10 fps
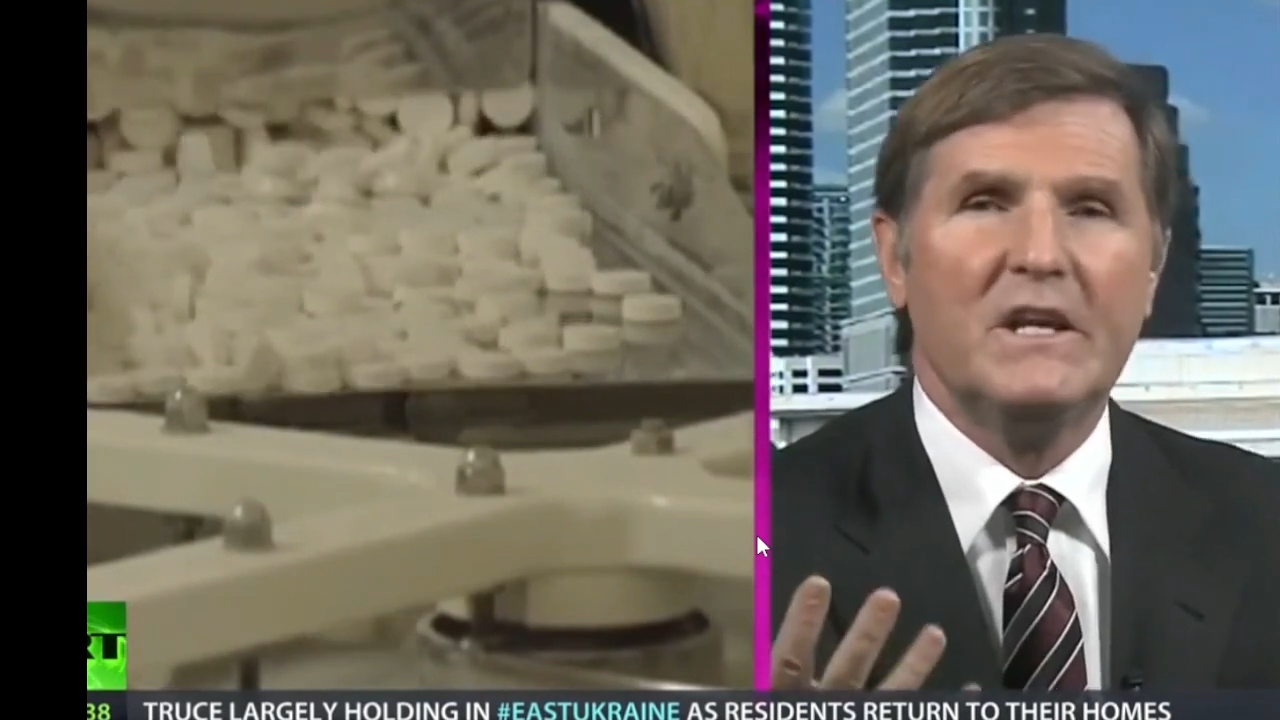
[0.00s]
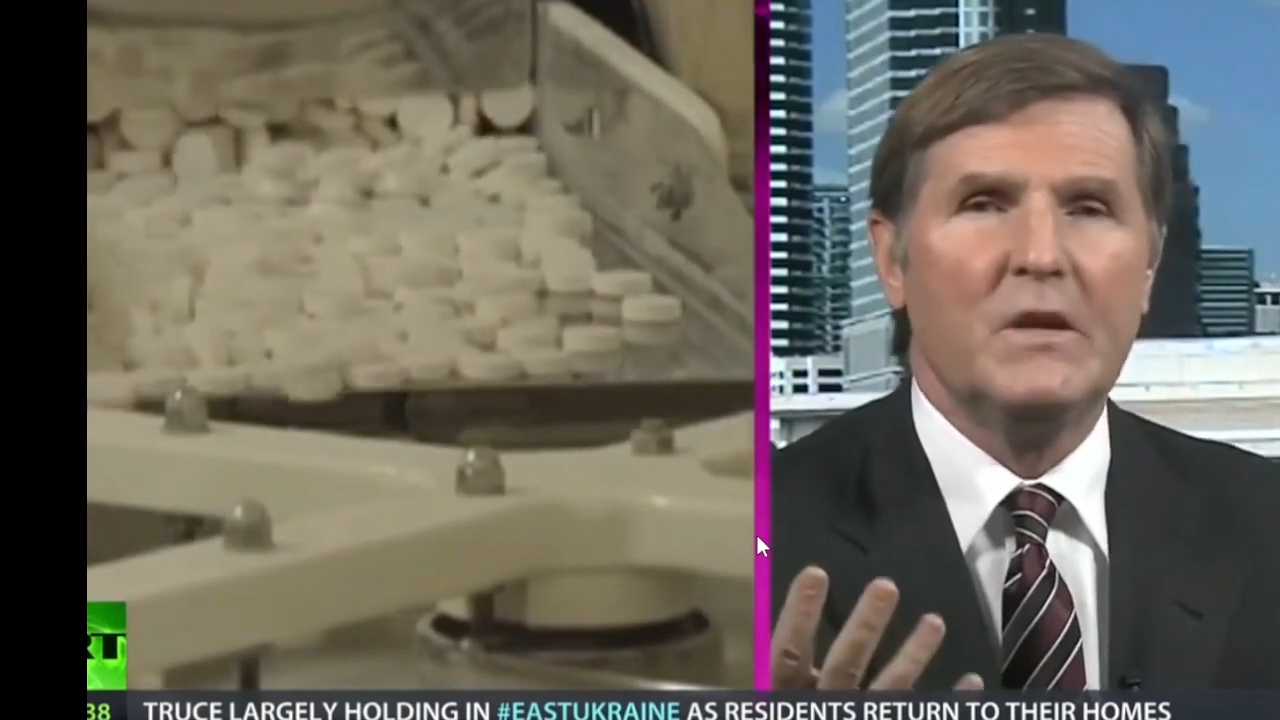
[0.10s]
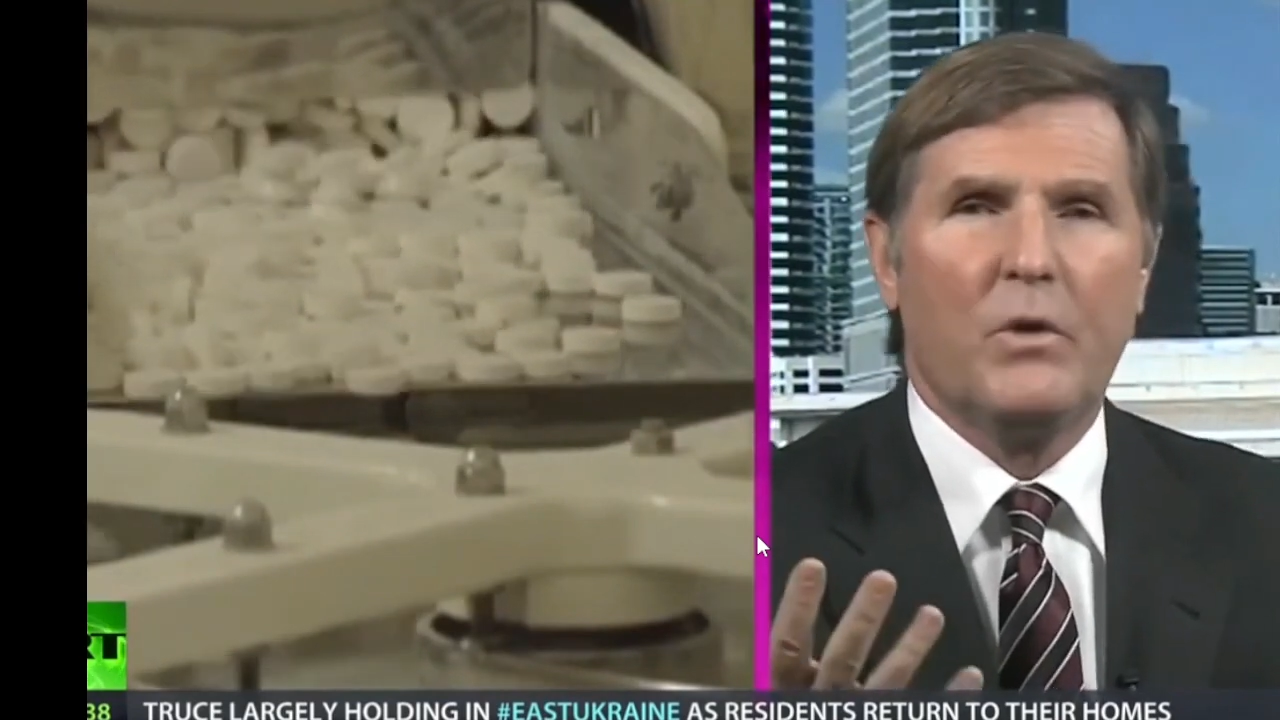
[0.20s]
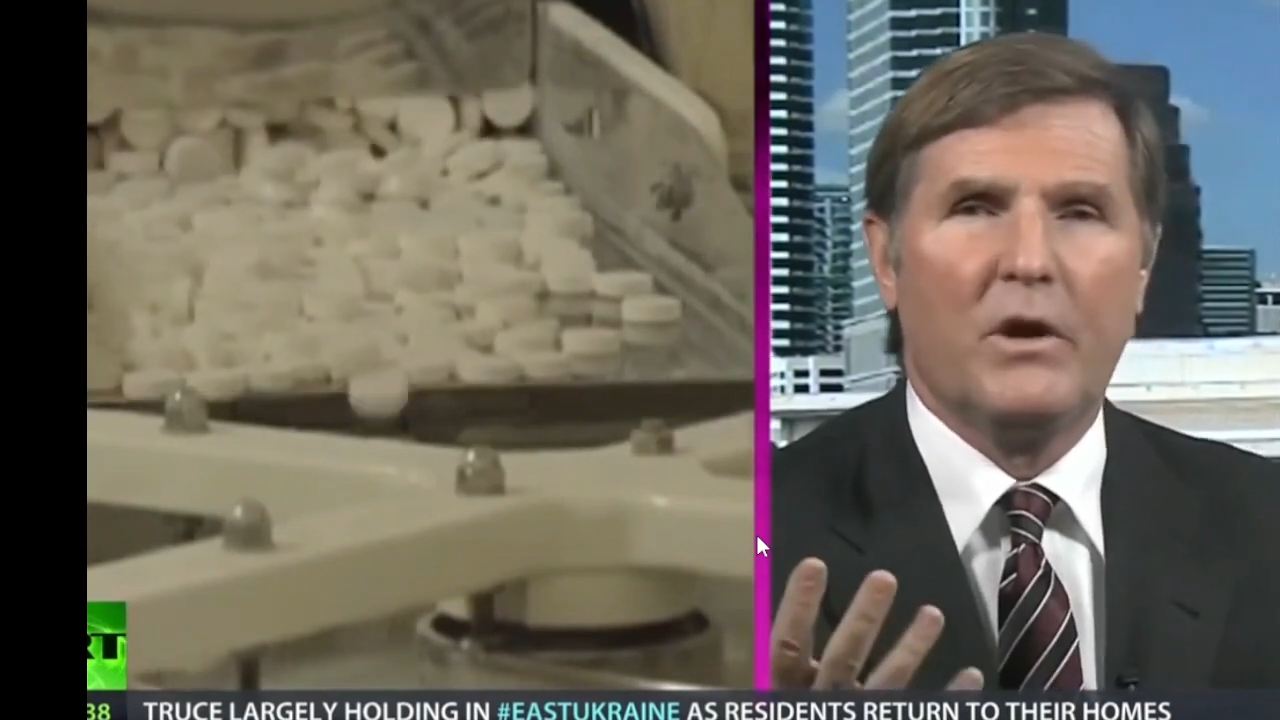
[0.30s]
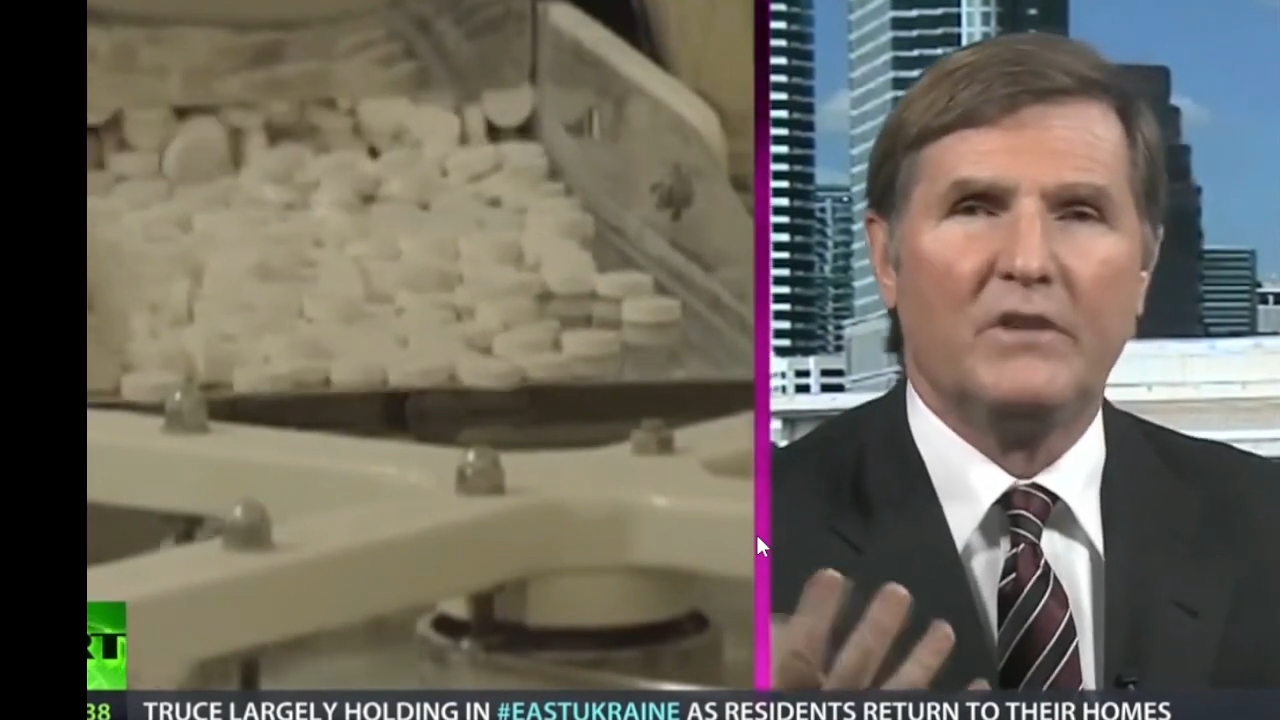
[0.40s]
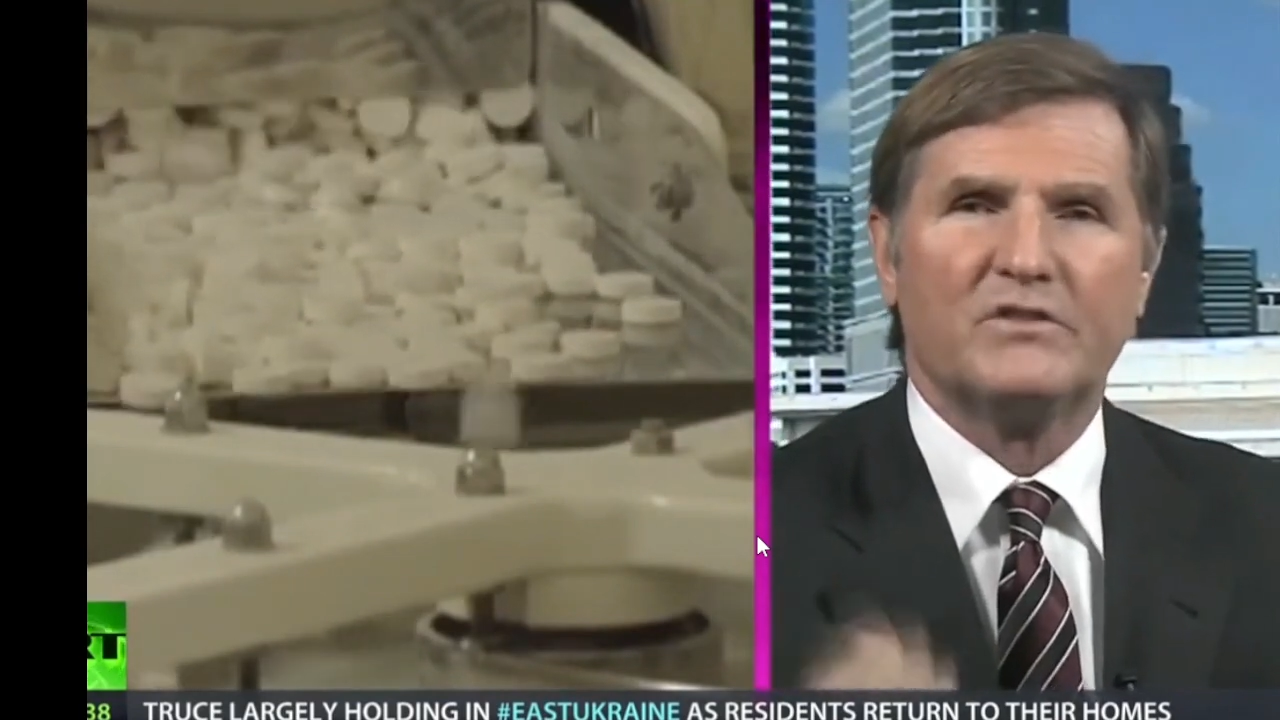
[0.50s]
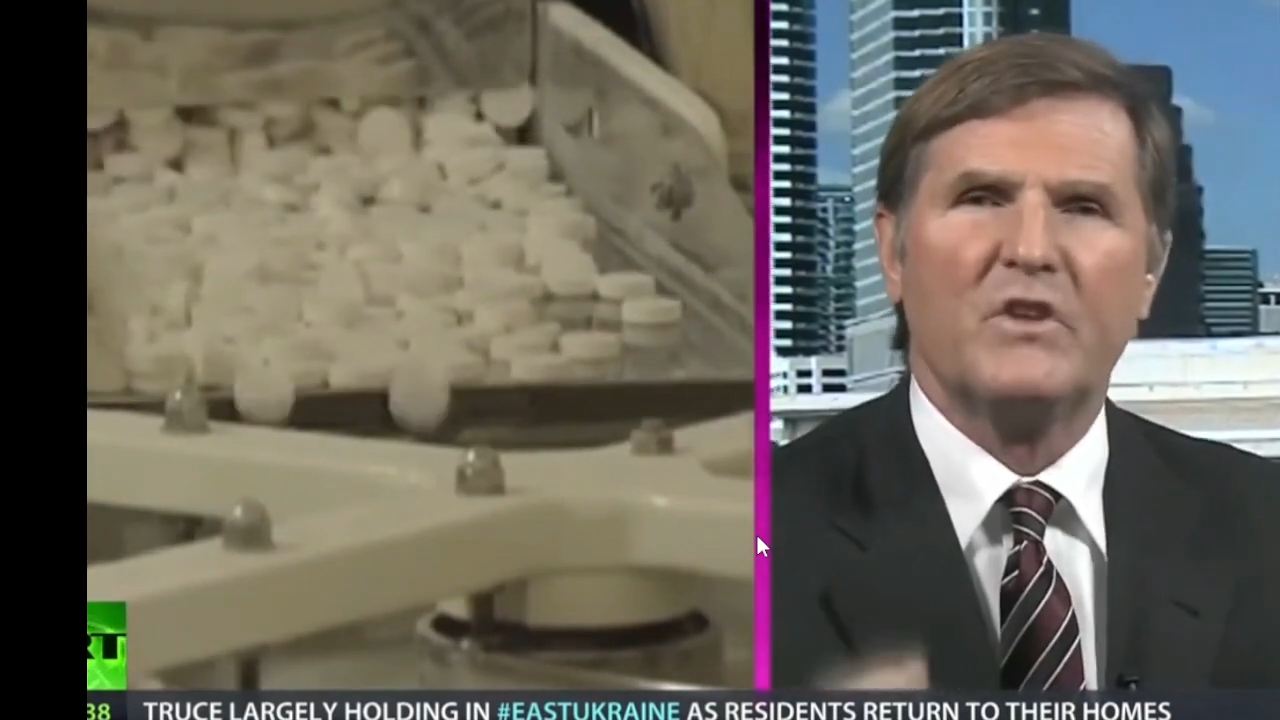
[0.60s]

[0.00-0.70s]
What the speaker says: anywhere else.